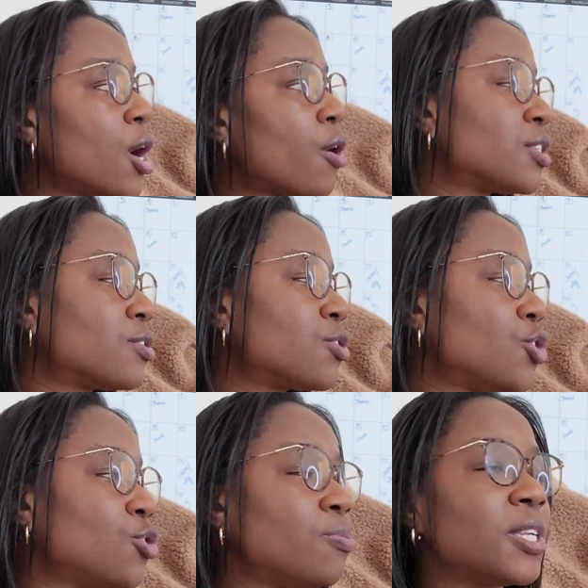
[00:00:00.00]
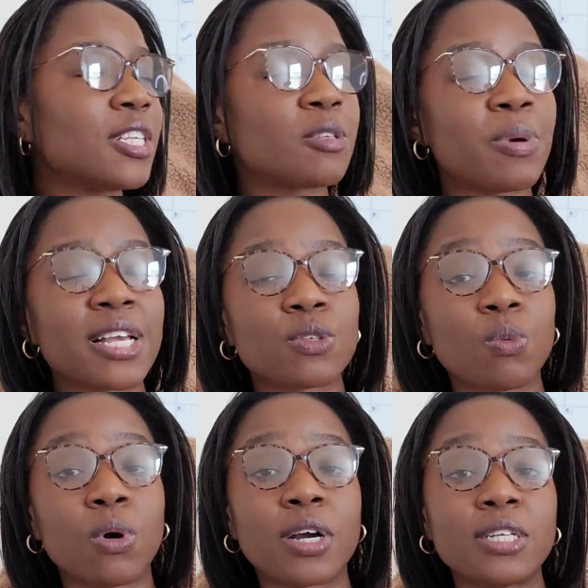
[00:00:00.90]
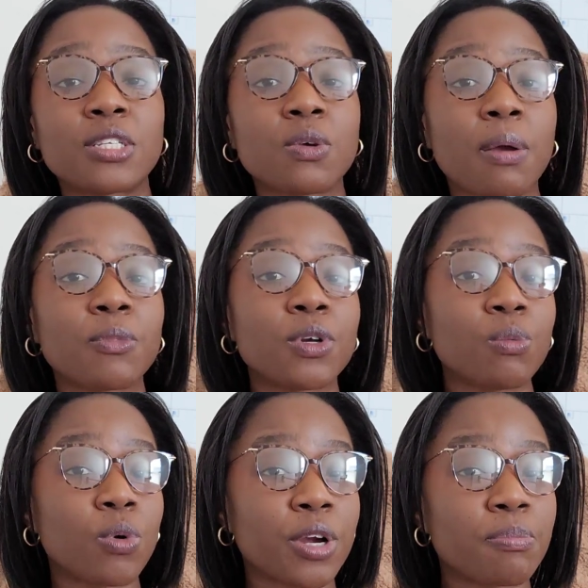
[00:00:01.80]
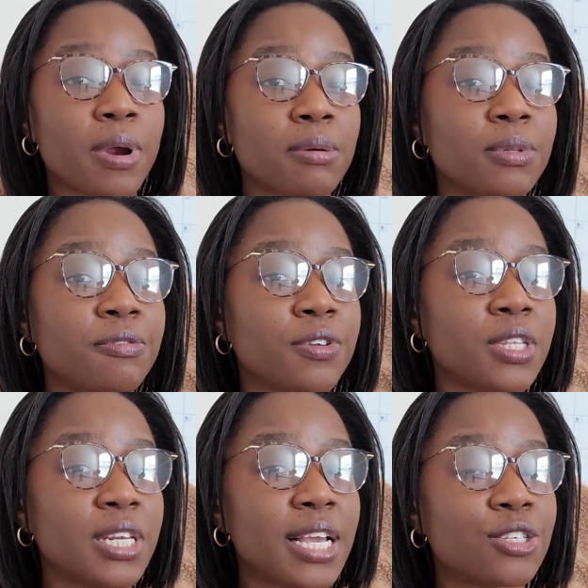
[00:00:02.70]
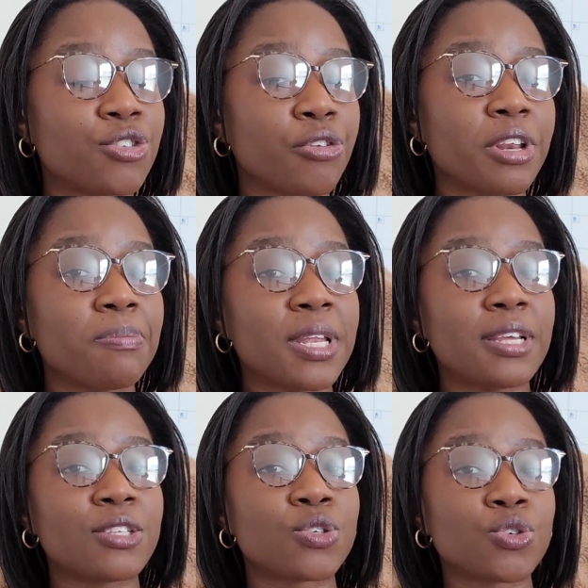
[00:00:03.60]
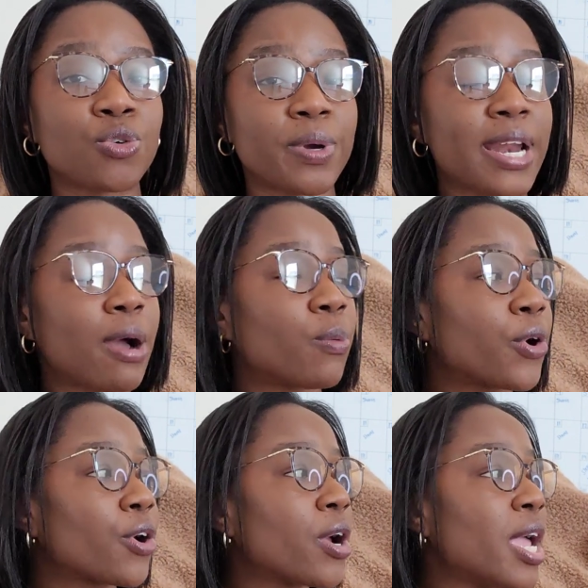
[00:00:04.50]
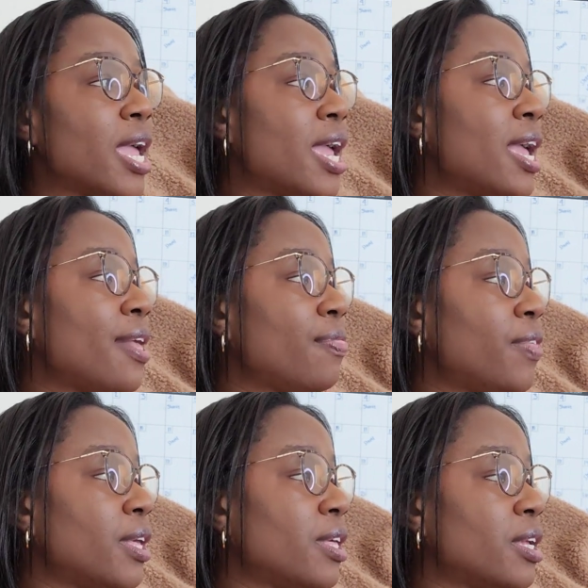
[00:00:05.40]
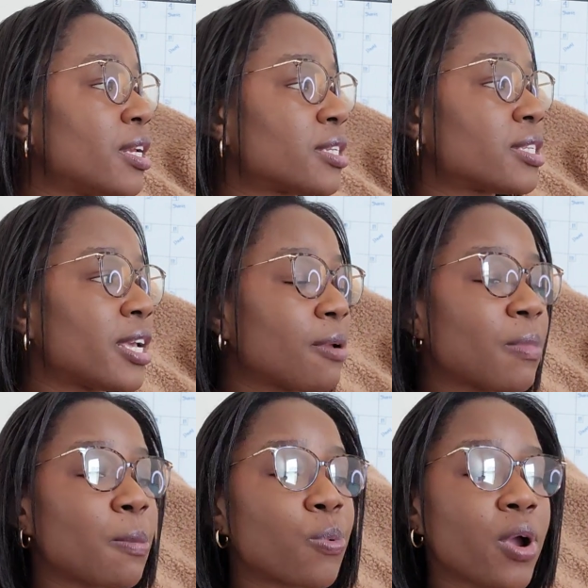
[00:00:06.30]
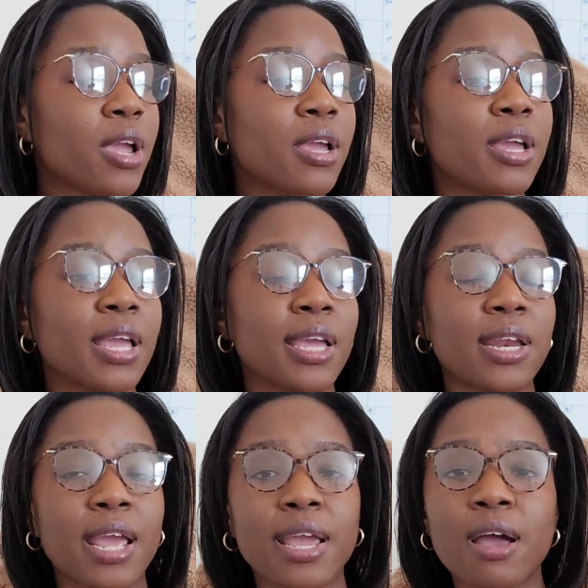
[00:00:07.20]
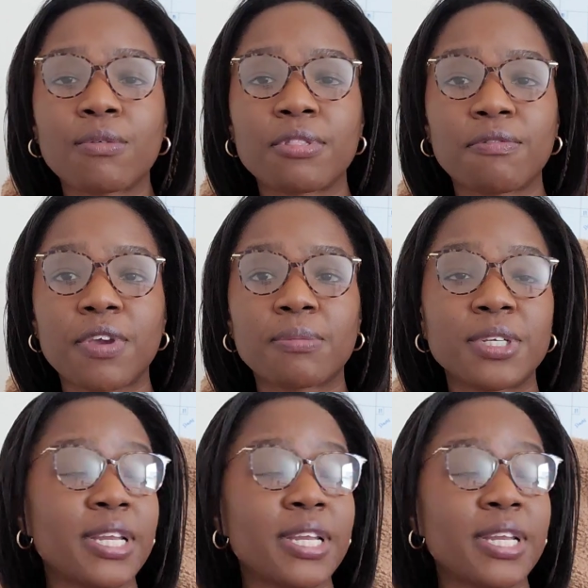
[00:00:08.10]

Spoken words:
It's 2 minutes past 1, so I'm gonna work probably for the next 30 minutes to an hour, and then take my break and hang out with the family